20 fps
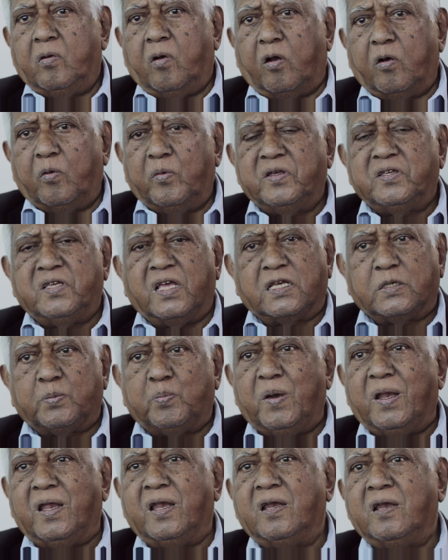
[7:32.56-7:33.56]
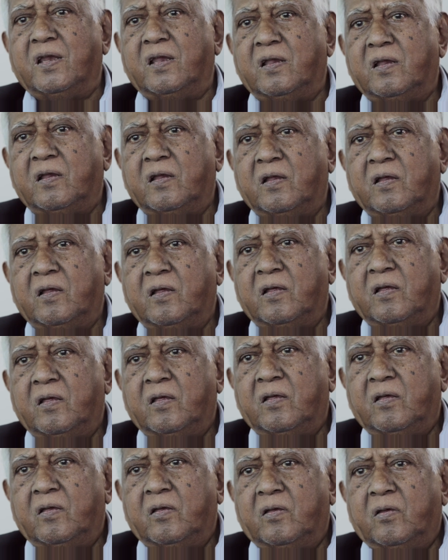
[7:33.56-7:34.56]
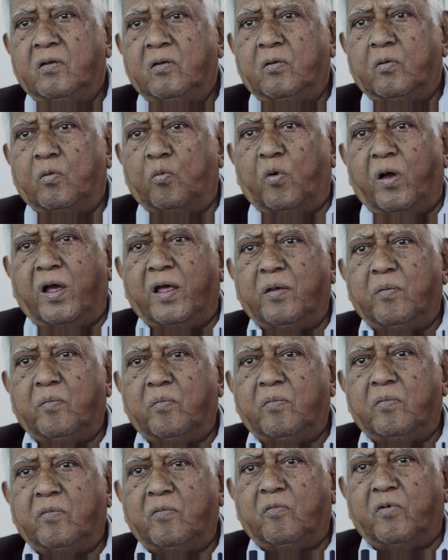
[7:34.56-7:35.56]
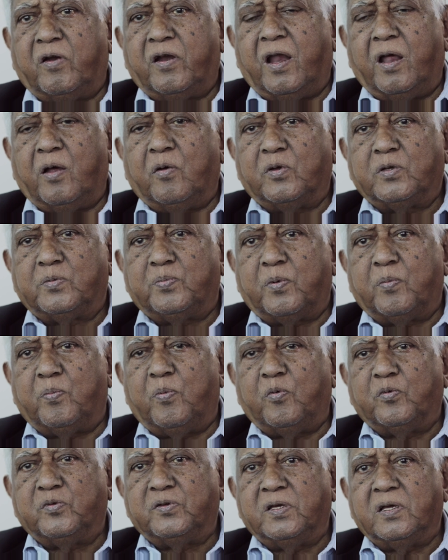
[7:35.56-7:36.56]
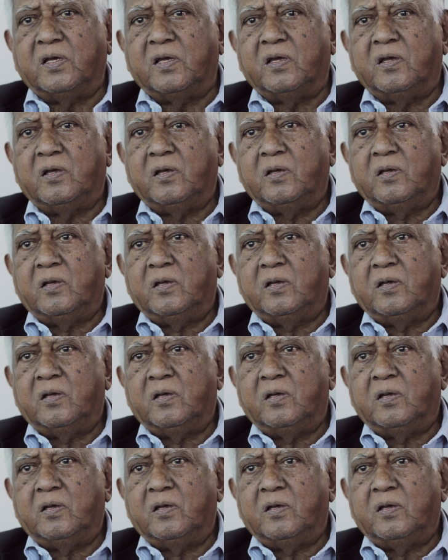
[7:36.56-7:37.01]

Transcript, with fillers: always explained why what I was proposing